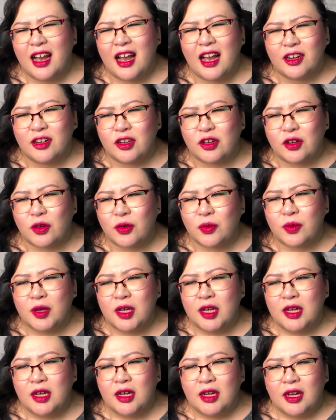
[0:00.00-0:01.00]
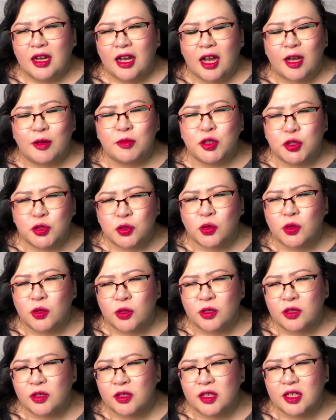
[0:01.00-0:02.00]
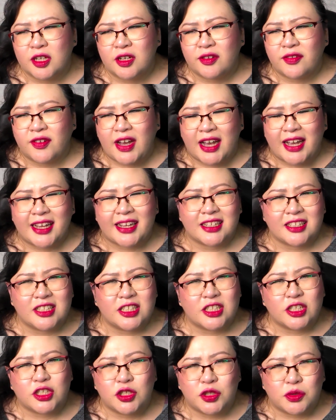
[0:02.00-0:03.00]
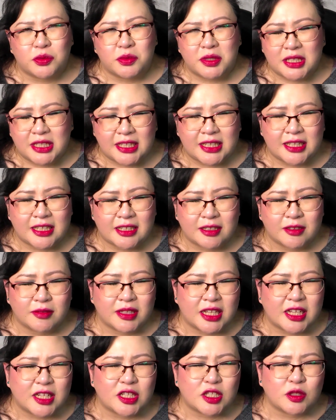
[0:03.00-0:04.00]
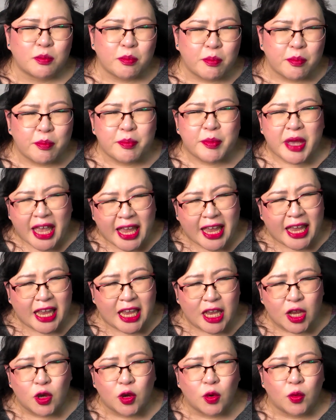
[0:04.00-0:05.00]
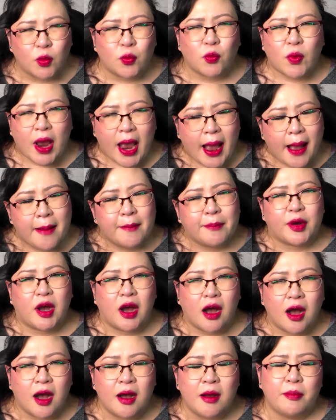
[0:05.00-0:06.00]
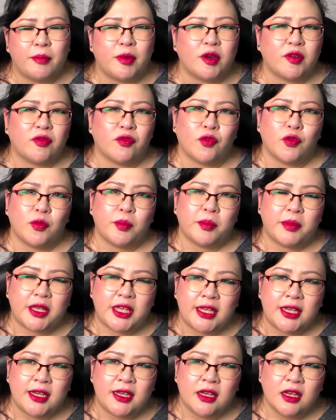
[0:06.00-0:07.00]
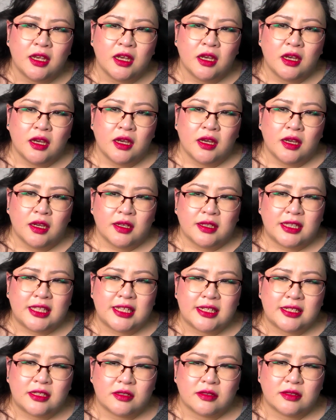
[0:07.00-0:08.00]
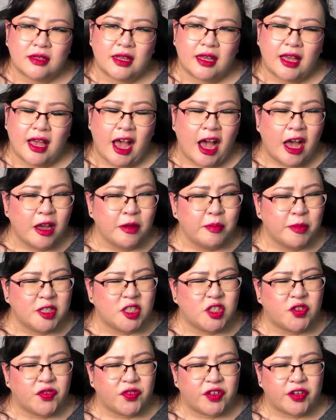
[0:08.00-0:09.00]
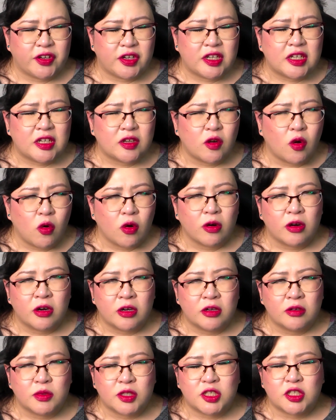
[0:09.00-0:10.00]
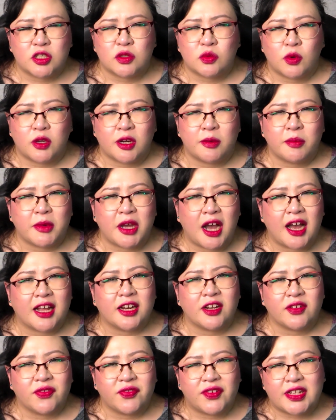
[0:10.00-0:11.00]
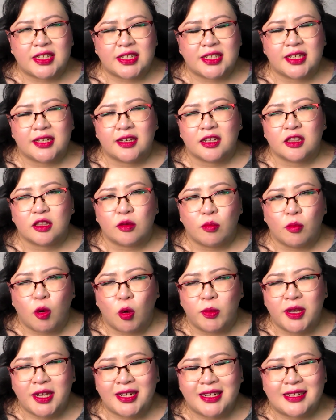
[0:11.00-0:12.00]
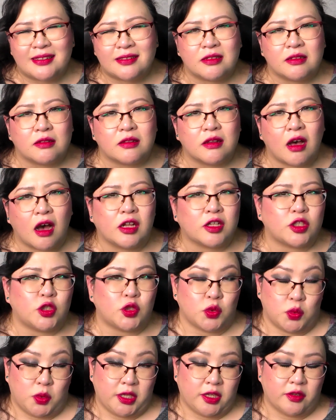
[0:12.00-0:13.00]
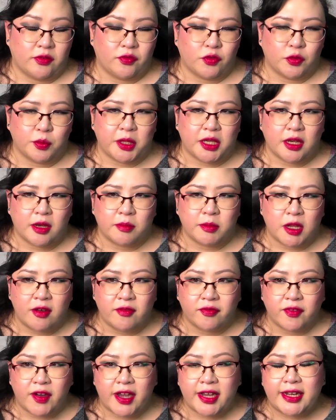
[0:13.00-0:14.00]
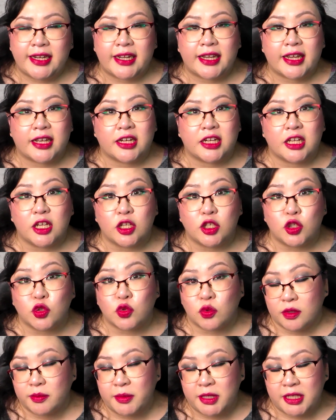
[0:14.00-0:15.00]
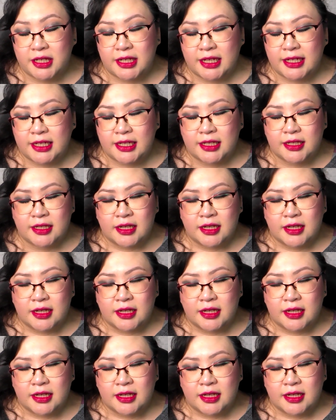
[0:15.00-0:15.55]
I don't know. I'm sure if I continue reading, things may ramp up, but for me, this atmospheric horror, which is what I'm kind of feeling at the moment, is not doing it for me. I'm not finding any enjoyment in it.